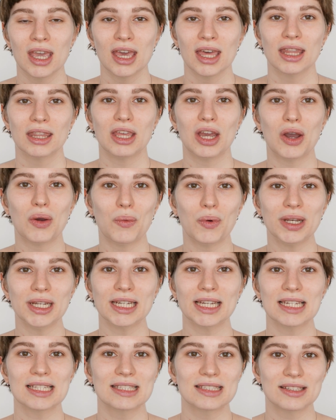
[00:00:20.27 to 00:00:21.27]
Now I want to
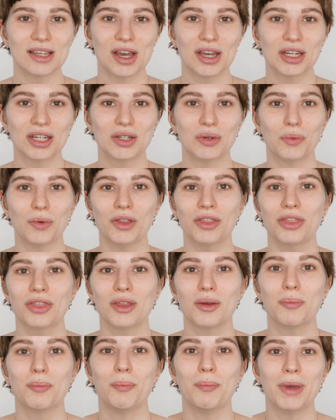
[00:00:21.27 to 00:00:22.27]
get started with
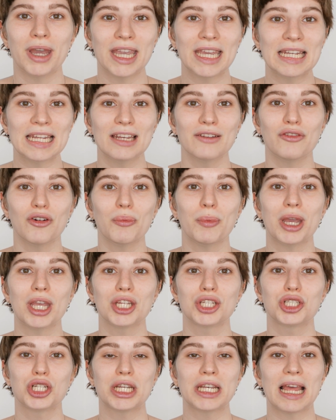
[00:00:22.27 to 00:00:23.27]
the main
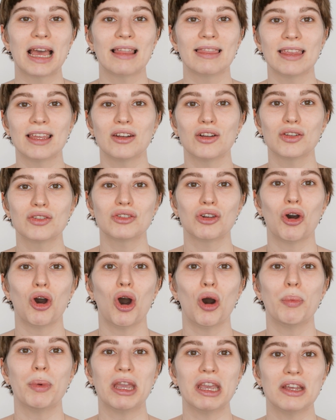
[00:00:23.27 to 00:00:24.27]
information and then also
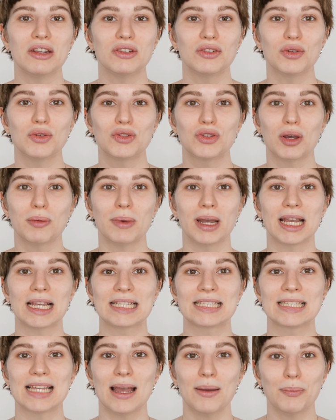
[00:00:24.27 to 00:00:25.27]
hop into some
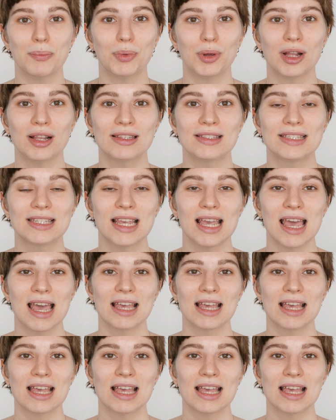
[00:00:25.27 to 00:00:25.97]
examples